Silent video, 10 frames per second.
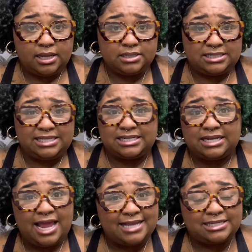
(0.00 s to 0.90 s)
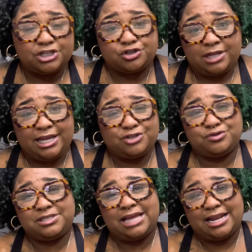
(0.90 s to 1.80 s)
to get to class because you're late because you
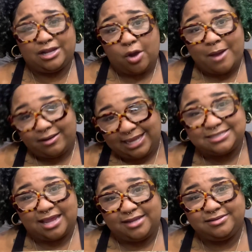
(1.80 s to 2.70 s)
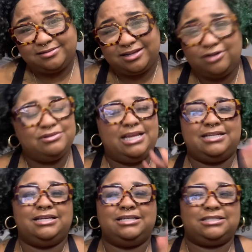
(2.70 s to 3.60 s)
decided to go out last night. You know,
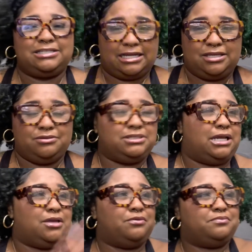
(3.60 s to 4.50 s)
it's just not cute. It's not cute.